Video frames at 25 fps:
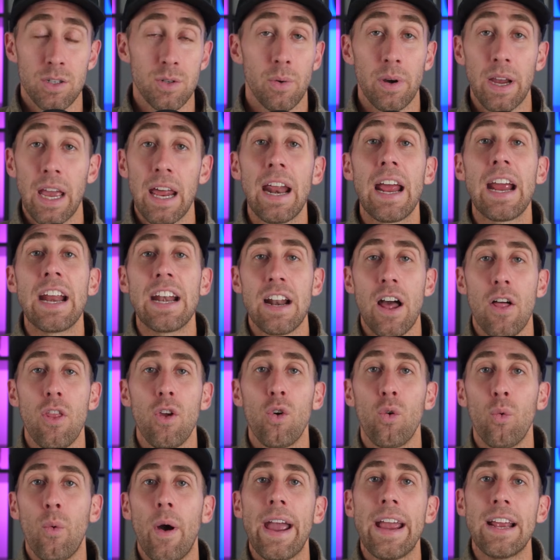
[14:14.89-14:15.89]
So again,
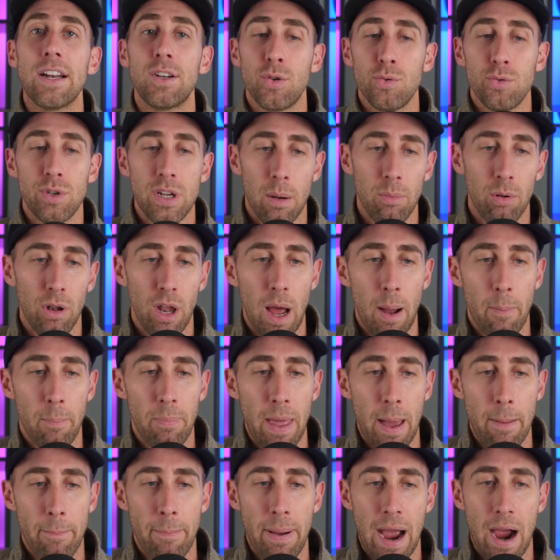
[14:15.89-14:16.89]
another way to double up
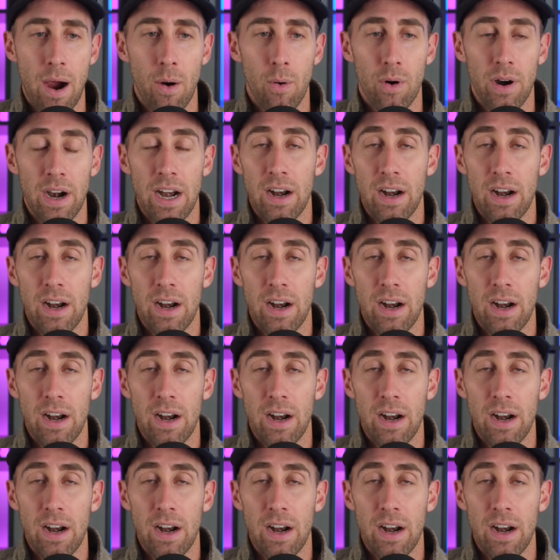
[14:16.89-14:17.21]
that power.